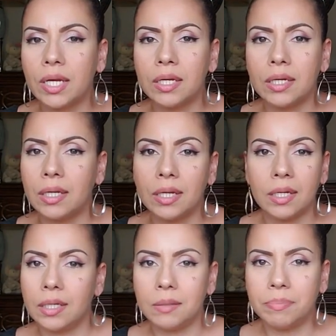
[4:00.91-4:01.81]
And
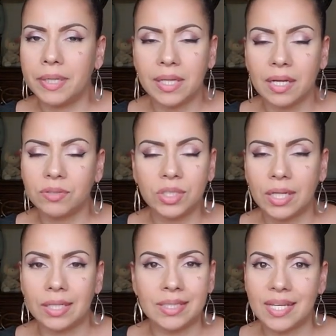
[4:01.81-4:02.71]
Pilaf's
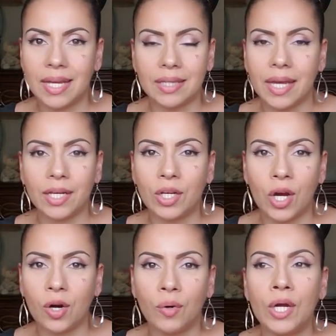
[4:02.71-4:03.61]
shaking his head like,
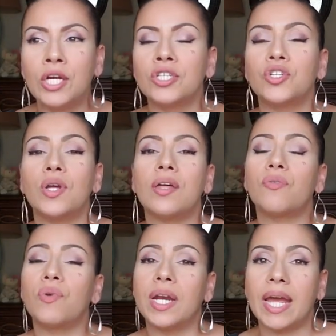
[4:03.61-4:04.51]
no. So now they're
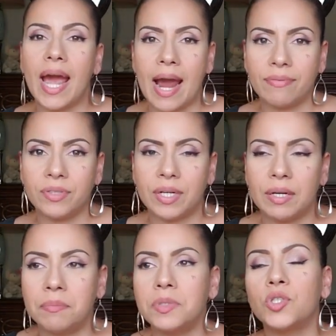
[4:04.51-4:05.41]
running after
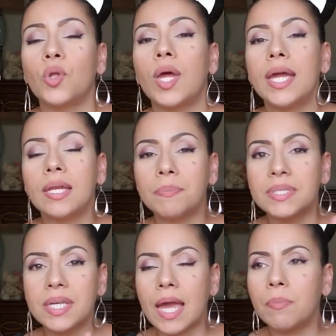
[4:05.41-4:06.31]
him. So they end up
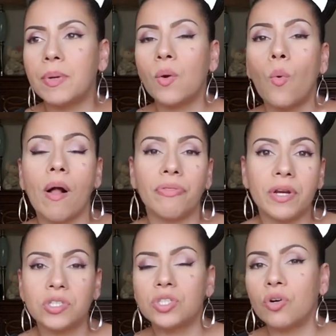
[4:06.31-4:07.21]
escaping while
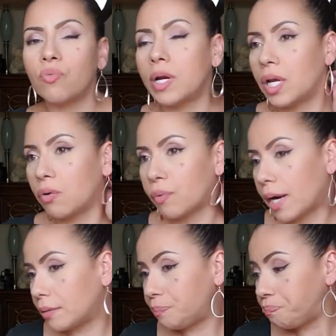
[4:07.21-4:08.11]
they're still running
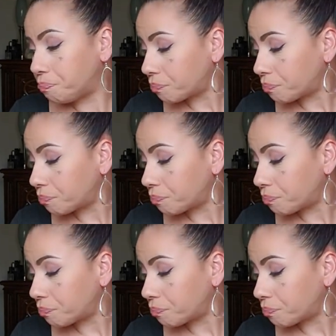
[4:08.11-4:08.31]
around.